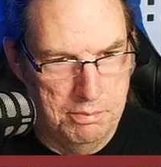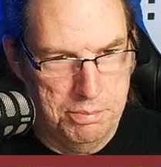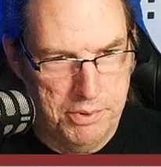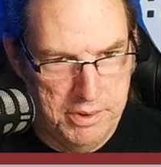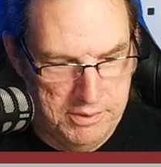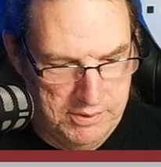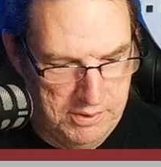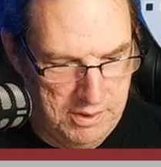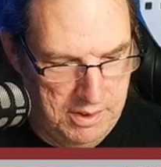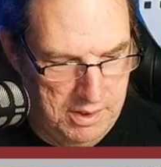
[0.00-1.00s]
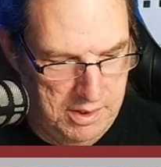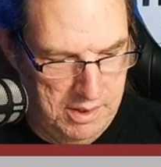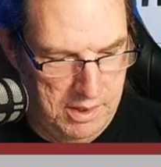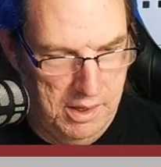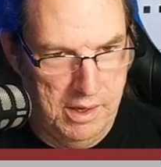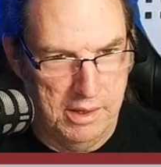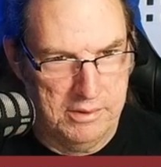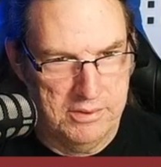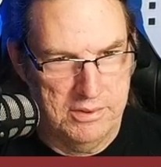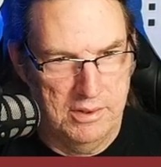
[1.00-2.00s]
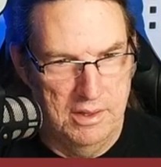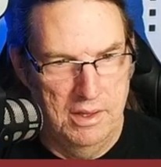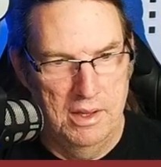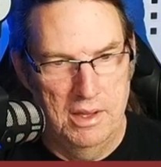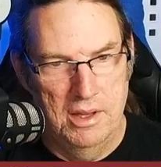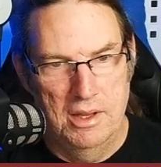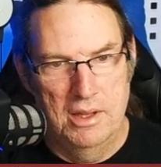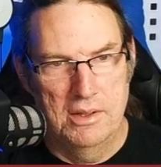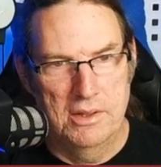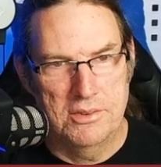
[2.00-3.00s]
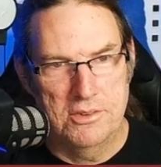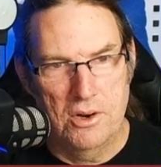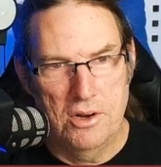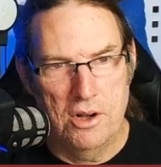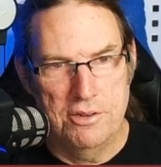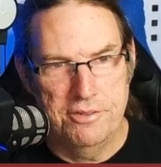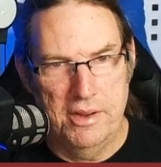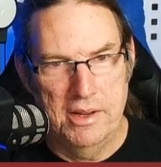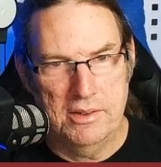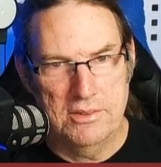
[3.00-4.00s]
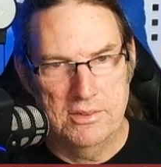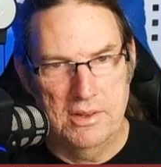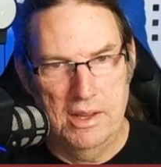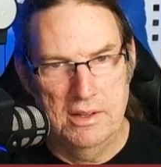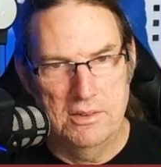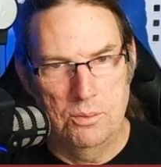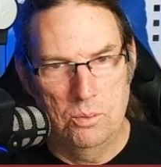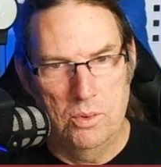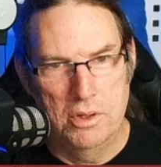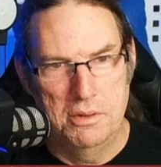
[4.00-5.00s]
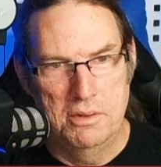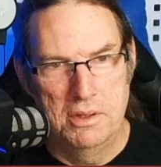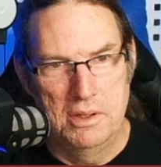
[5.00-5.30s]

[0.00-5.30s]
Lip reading: print x. Let's start off x at 1